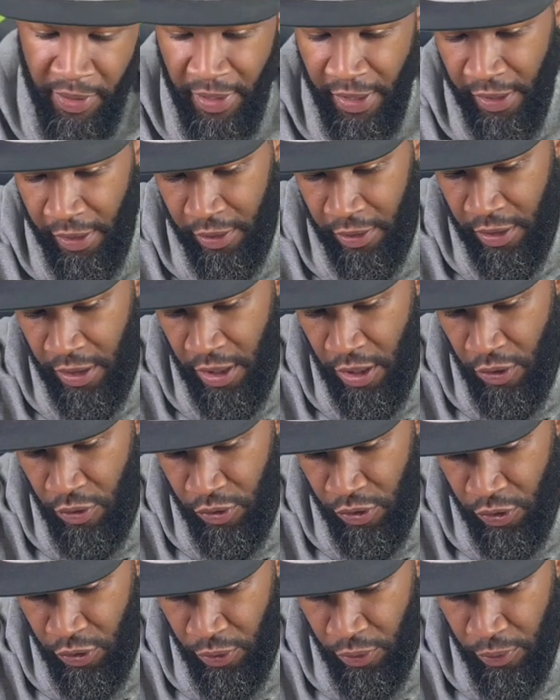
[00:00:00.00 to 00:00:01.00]
like a year or
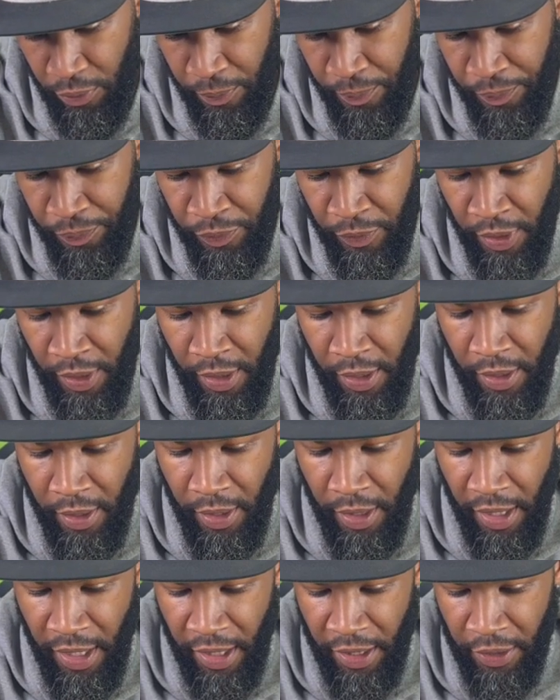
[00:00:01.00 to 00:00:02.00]
two.
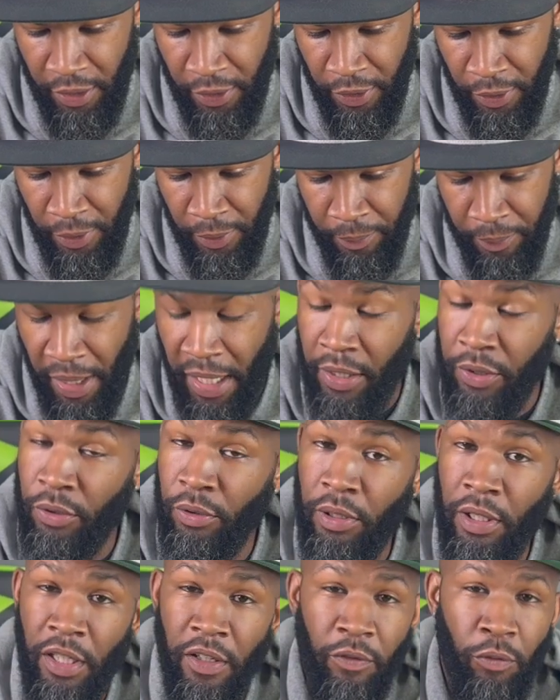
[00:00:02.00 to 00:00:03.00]
And I
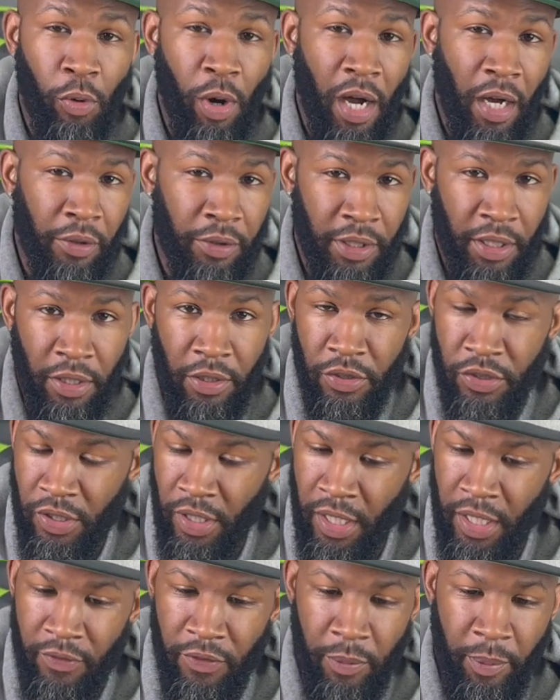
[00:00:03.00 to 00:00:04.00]
do love Wild Ales.
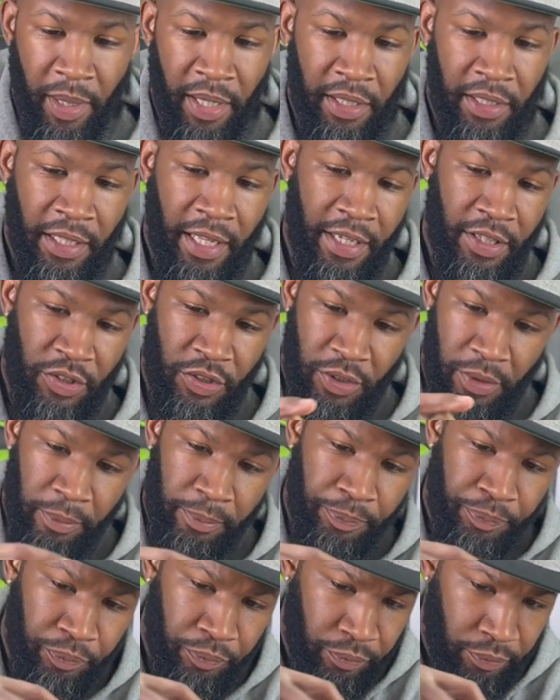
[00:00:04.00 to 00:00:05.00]
Not everybody likes them.
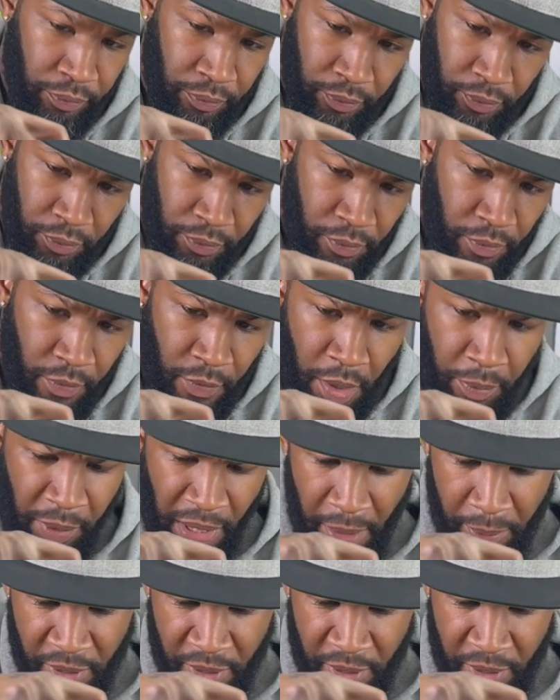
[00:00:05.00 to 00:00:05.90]
But I'm